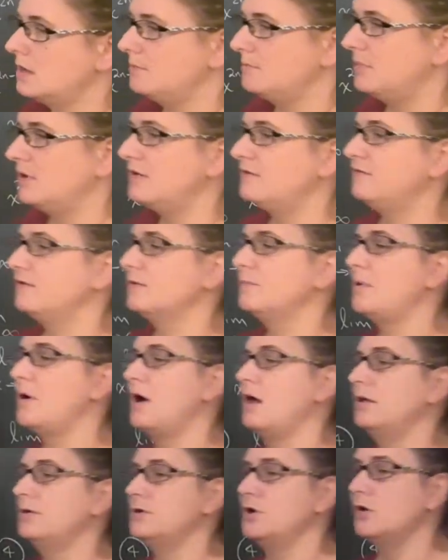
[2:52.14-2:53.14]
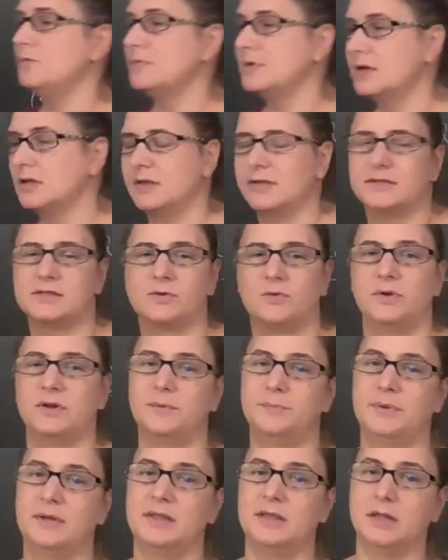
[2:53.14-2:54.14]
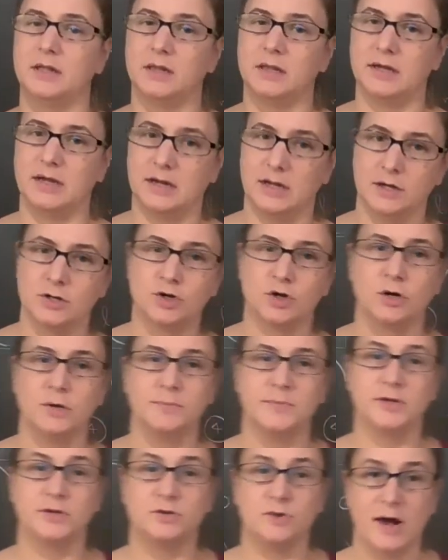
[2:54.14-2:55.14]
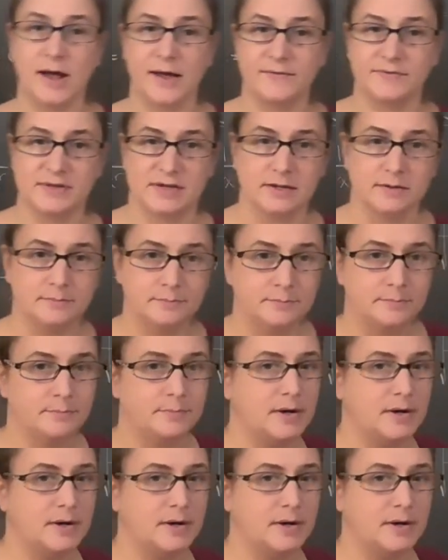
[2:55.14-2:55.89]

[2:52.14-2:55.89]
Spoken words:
But for polynomial, it's going to be the leading term that drives it.